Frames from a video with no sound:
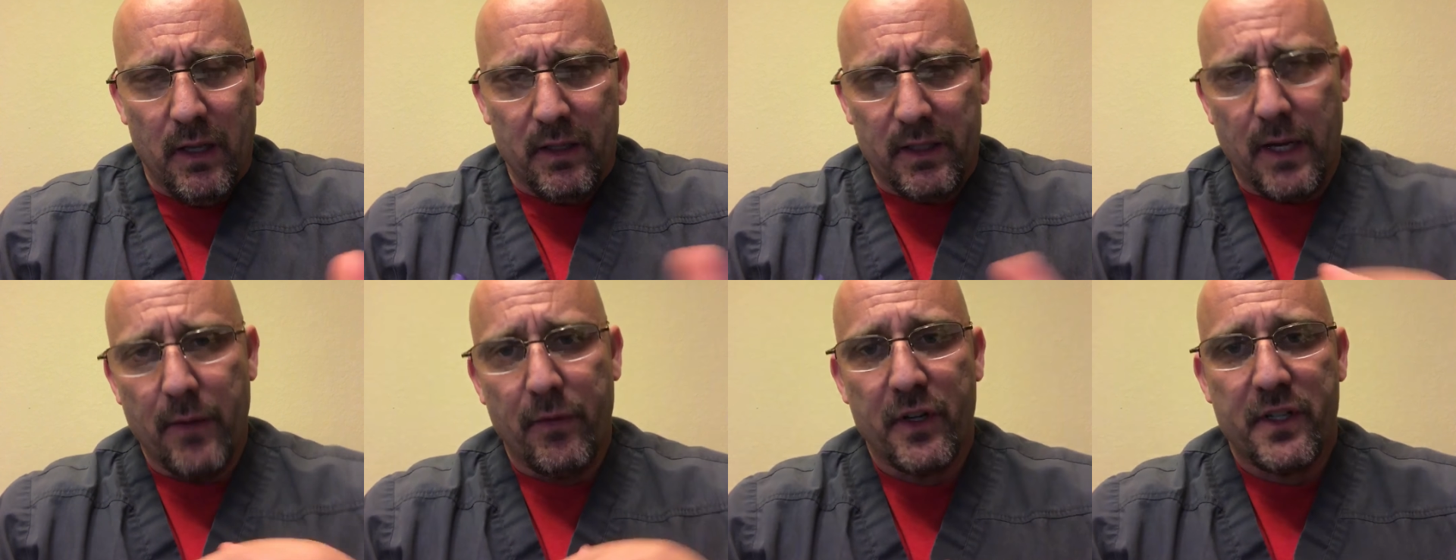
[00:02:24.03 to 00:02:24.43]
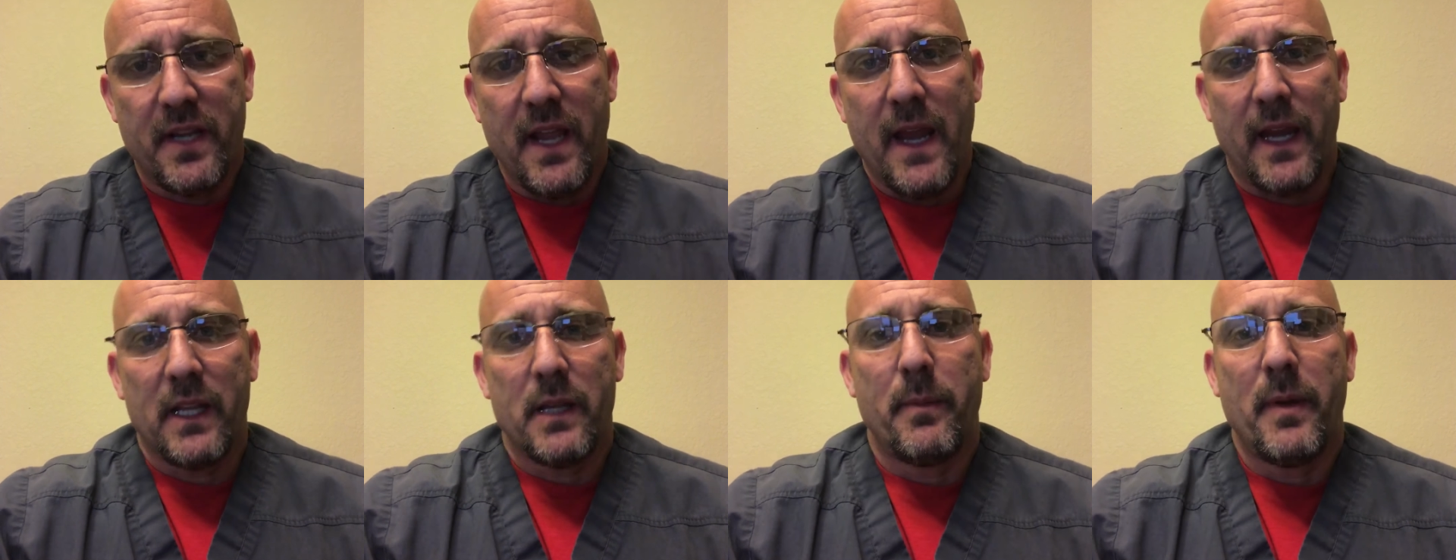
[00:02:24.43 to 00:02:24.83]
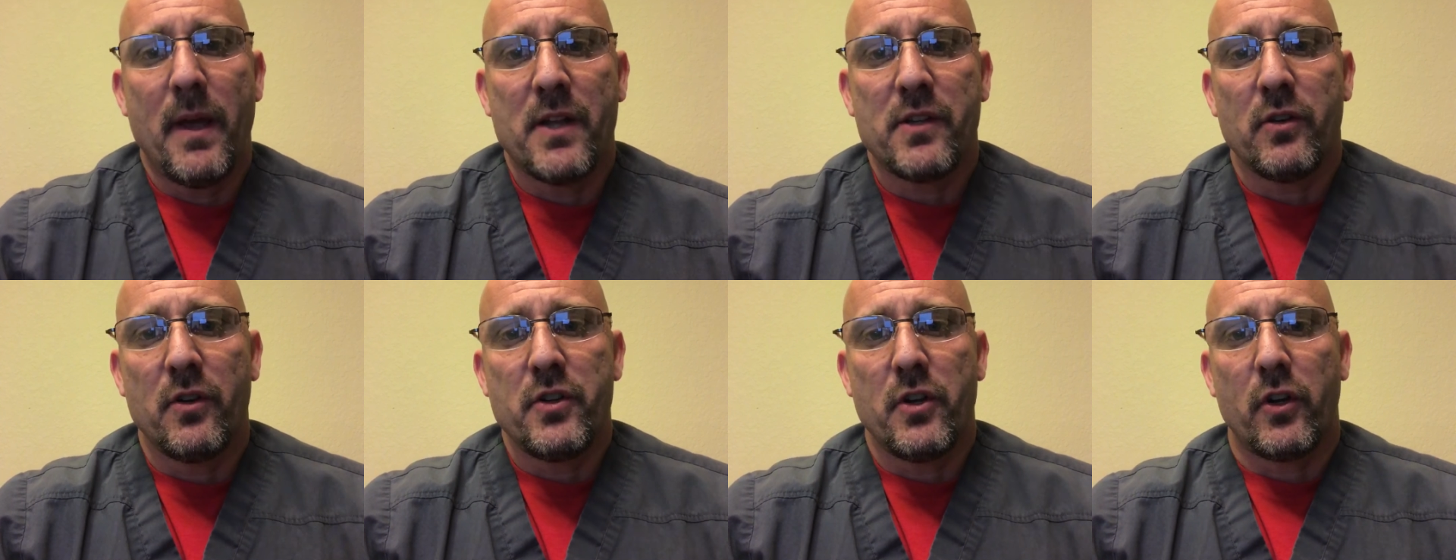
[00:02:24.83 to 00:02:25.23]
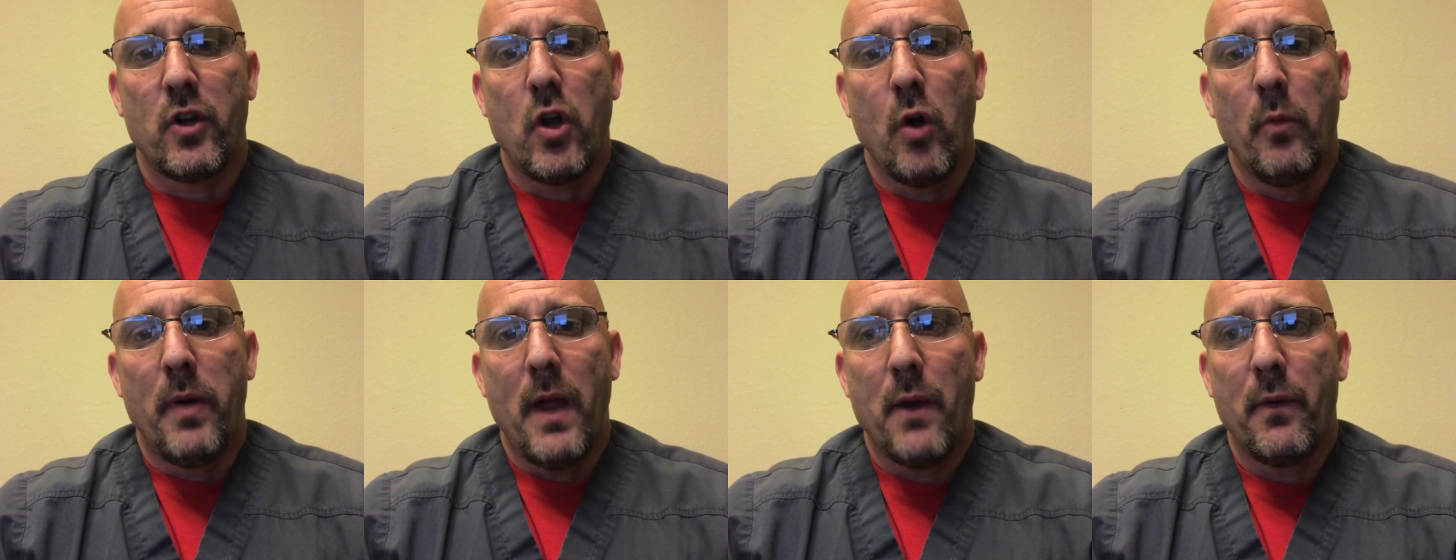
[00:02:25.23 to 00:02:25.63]
Give or take, it depends on your
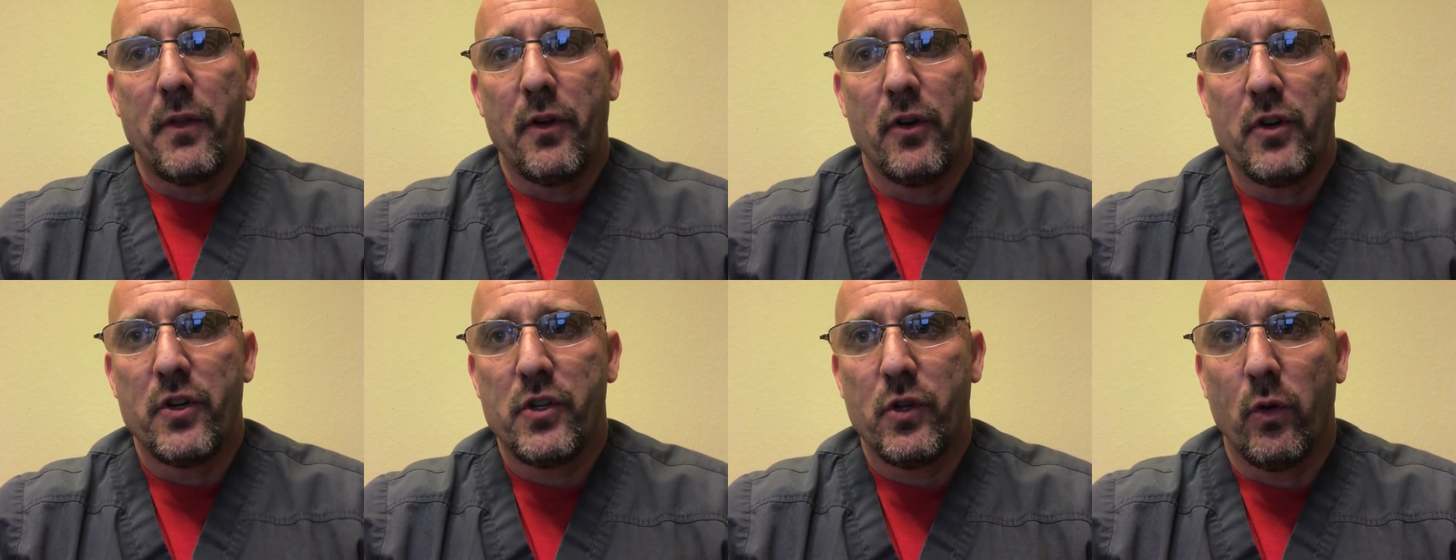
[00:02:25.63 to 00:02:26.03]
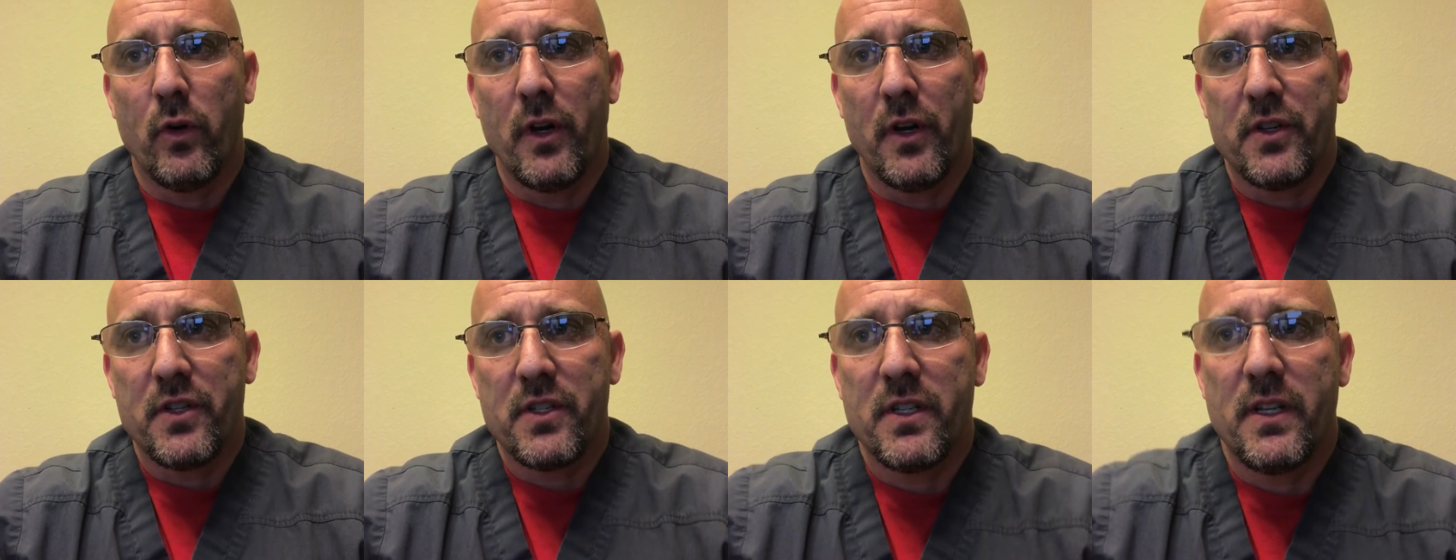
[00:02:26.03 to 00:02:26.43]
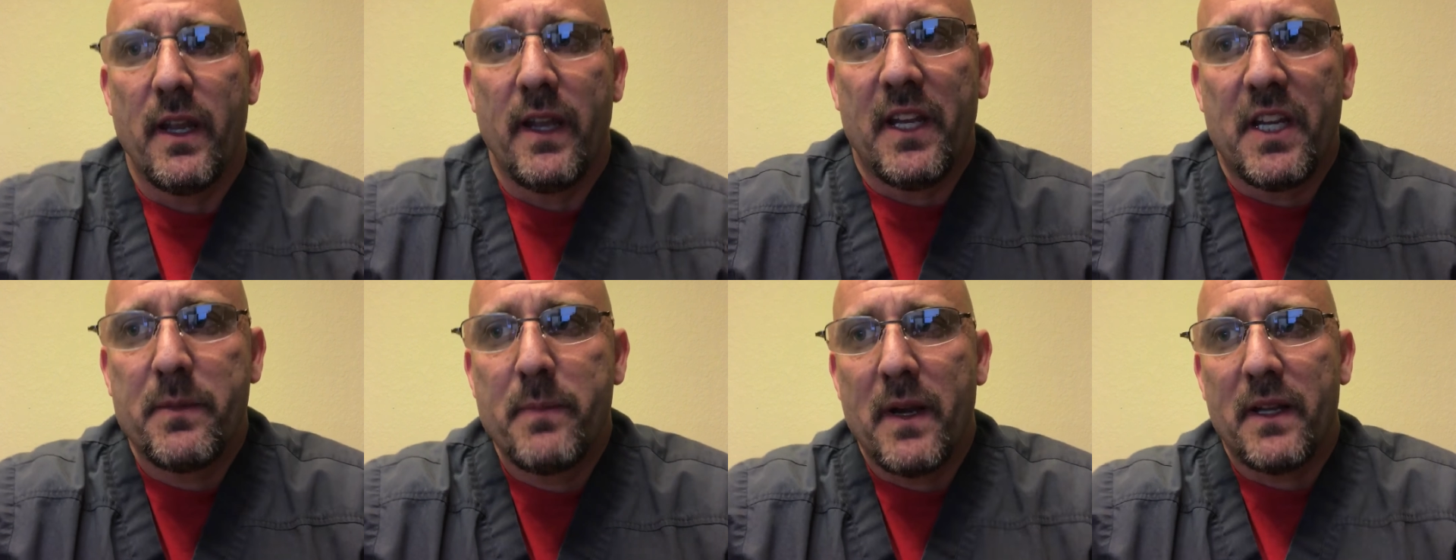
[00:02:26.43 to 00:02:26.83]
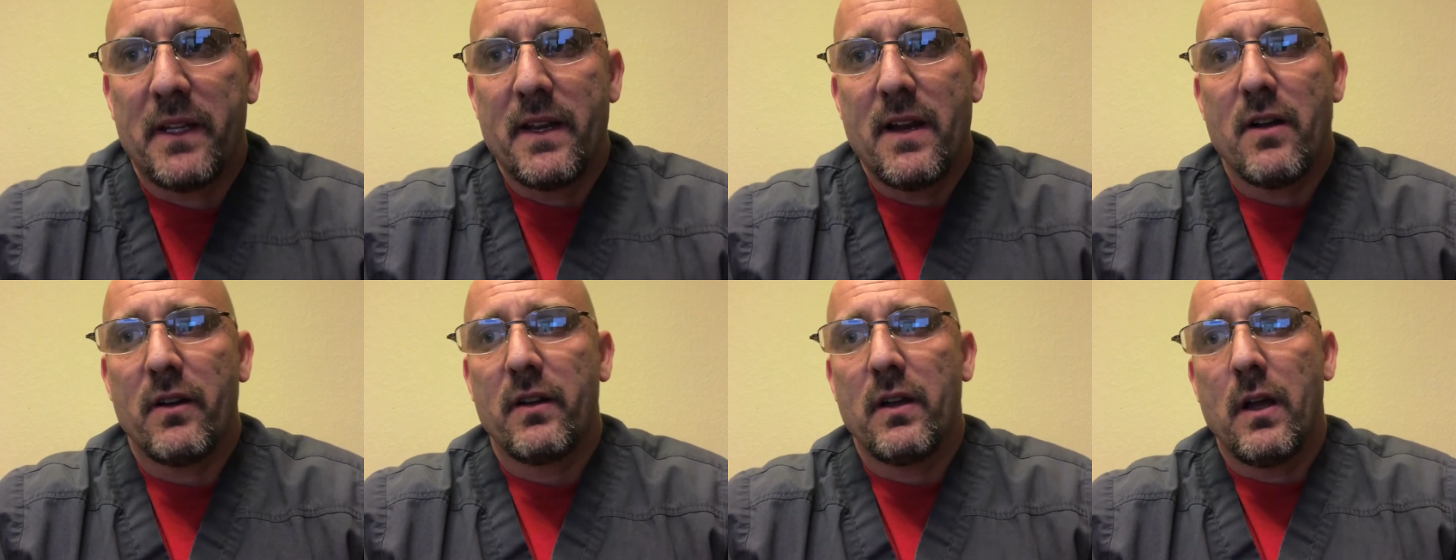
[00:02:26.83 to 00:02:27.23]
copay with your insurance. And
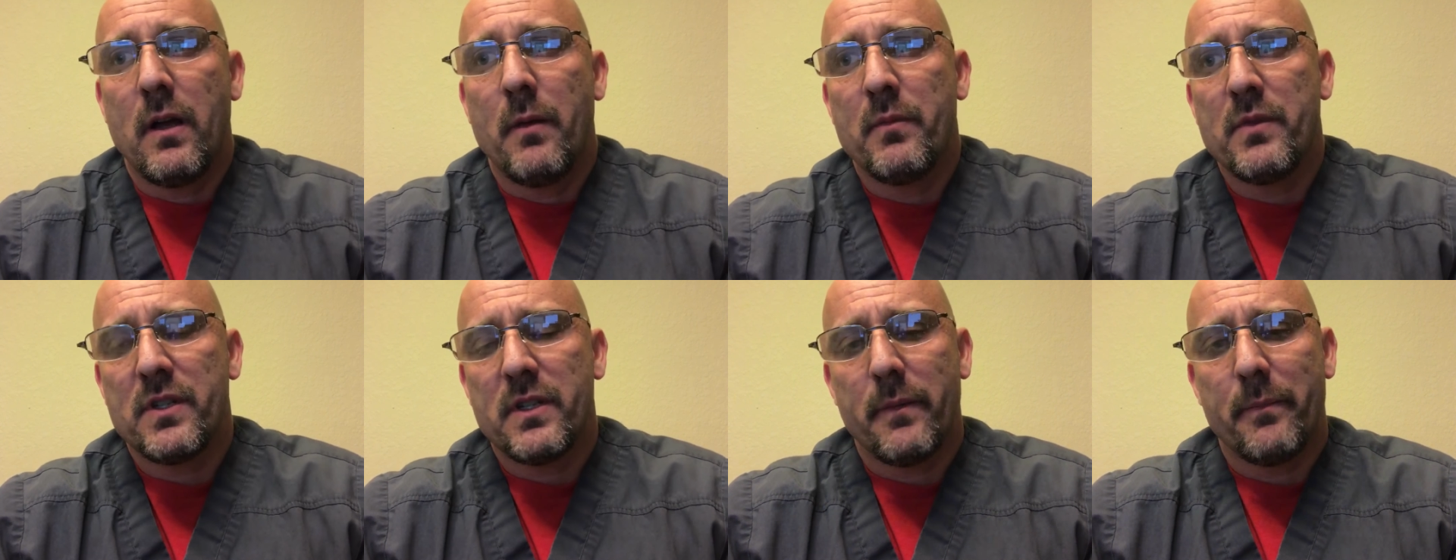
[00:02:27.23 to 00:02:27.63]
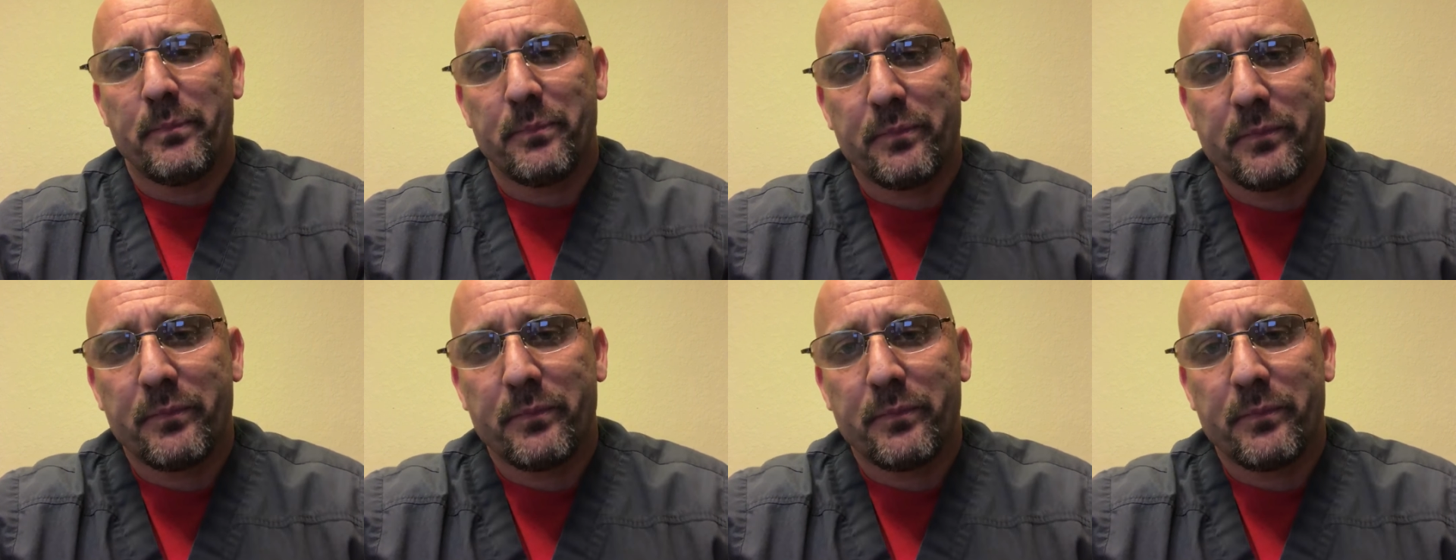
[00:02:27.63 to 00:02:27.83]
expected outcomes,